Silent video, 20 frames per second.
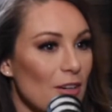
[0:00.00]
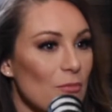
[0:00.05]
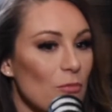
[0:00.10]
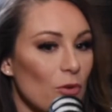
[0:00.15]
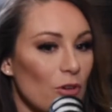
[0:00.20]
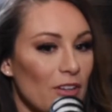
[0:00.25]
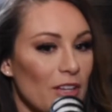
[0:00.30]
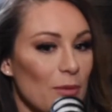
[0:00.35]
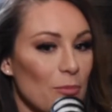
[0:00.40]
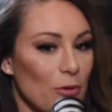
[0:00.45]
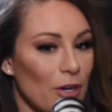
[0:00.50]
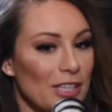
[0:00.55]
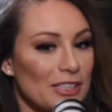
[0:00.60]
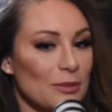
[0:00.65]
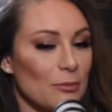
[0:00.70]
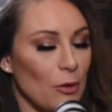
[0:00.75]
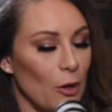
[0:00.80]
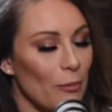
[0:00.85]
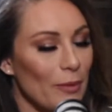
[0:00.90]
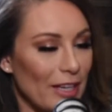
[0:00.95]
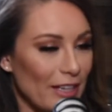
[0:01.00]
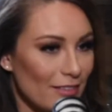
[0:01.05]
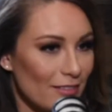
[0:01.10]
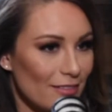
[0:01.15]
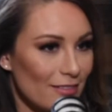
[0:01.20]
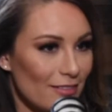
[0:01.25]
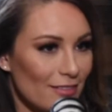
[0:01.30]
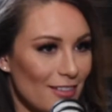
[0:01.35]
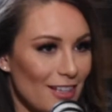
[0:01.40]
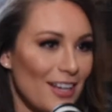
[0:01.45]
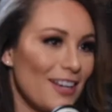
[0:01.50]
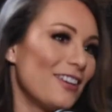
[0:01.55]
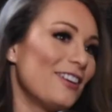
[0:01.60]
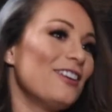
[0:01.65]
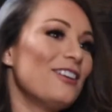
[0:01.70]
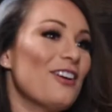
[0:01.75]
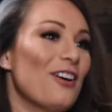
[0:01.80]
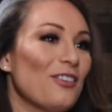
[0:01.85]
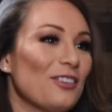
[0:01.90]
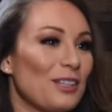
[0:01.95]
on more like present moment,
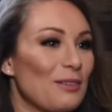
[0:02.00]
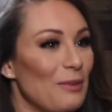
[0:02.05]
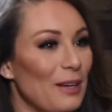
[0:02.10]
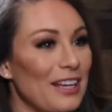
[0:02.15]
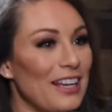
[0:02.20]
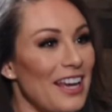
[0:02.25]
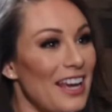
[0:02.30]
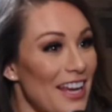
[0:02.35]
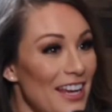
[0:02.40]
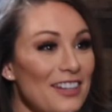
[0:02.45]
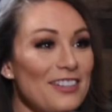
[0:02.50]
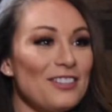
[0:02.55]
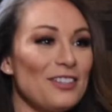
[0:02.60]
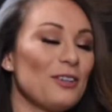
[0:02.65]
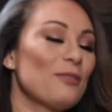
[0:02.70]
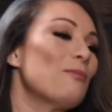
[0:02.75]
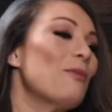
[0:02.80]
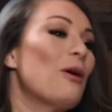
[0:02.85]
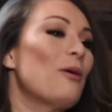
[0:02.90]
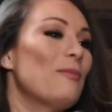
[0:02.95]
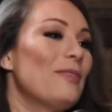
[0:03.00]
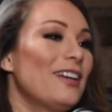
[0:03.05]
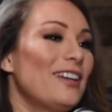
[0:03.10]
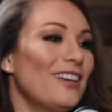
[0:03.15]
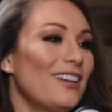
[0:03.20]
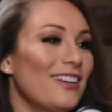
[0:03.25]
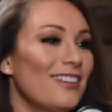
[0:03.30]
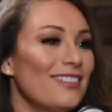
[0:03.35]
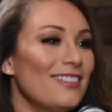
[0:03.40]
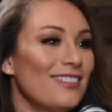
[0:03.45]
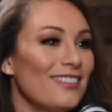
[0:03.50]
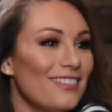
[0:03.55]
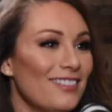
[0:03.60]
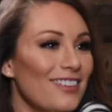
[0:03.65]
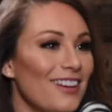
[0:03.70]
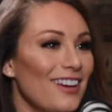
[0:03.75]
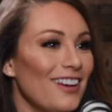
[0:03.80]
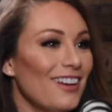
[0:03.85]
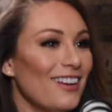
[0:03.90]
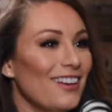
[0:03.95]
like being in your moment, and